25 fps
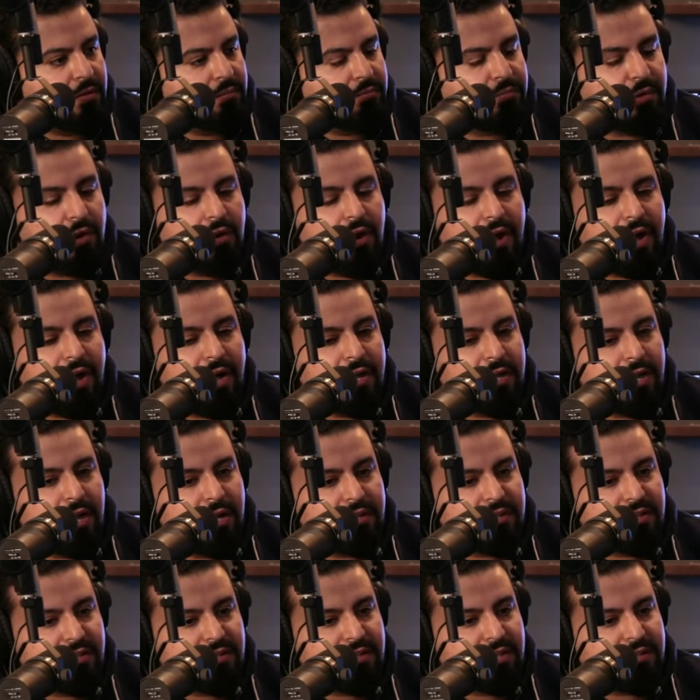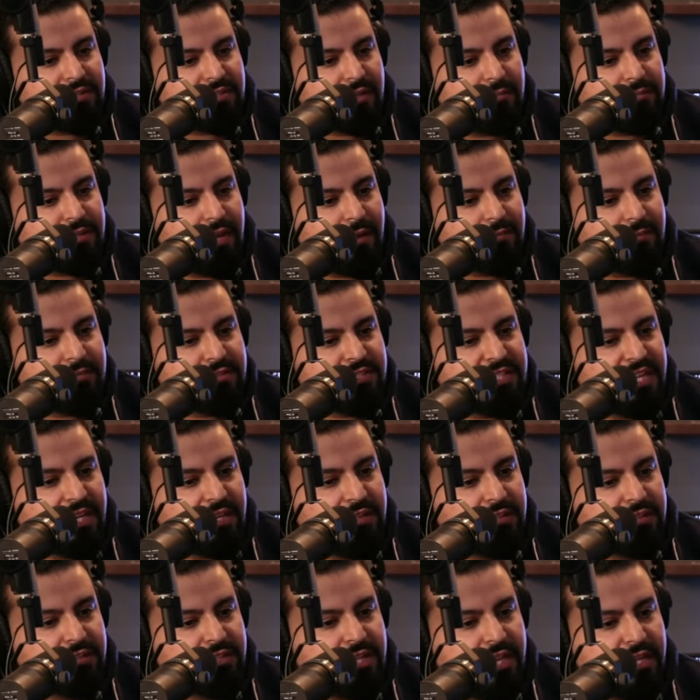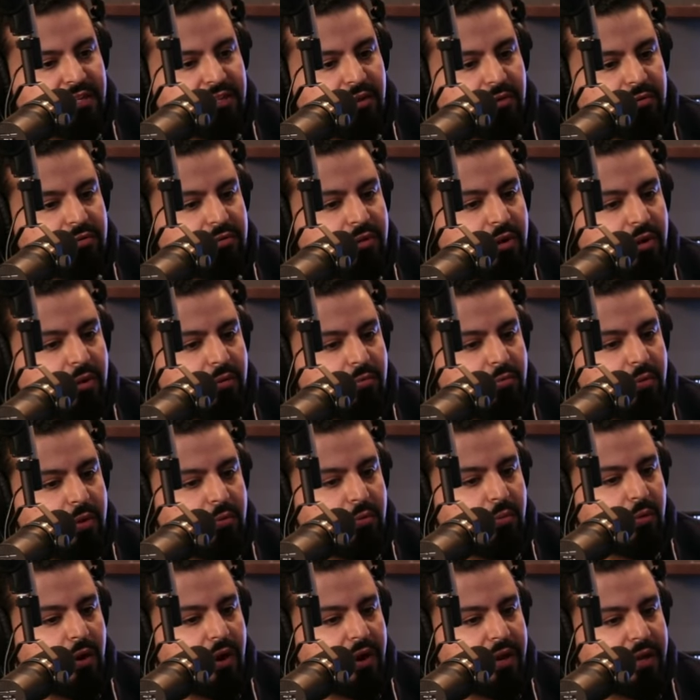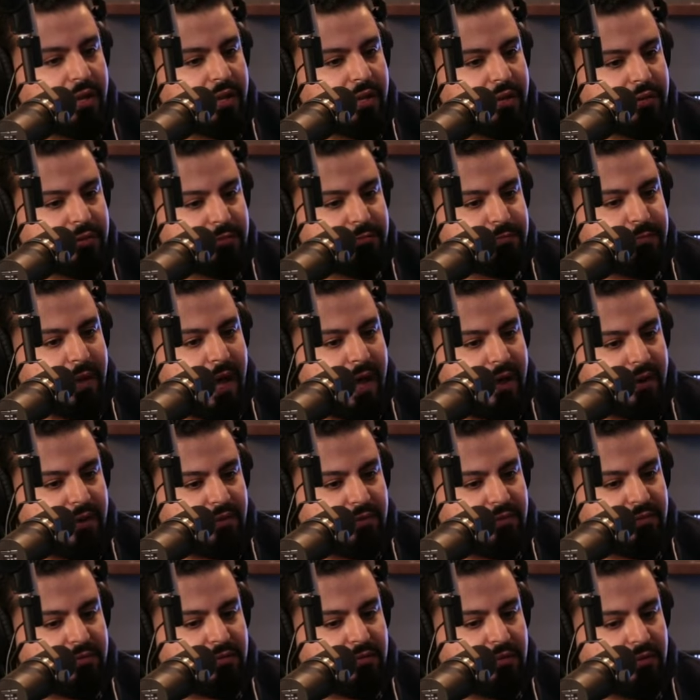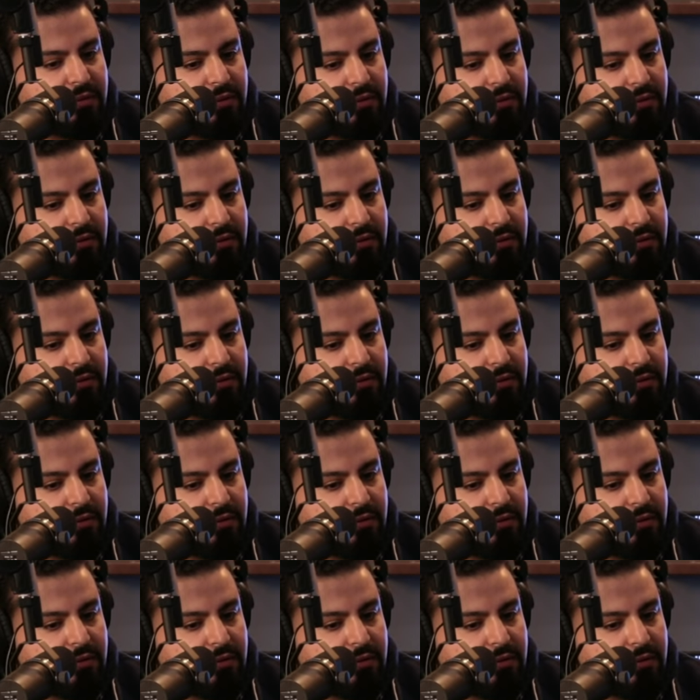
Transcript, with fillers: Bro, I, I think that sometimes they they don't know what wanting it as bad as